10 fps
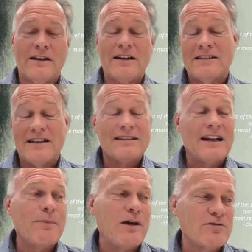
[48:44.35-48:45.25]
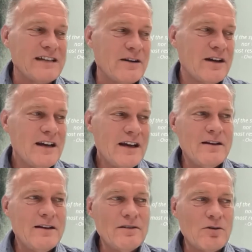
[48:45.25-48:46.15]
It's like Paul said,
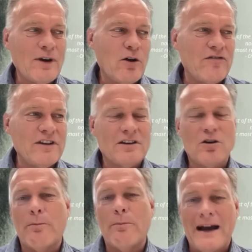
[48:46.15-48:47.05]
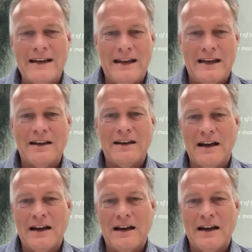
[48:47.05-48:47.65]
quite often combining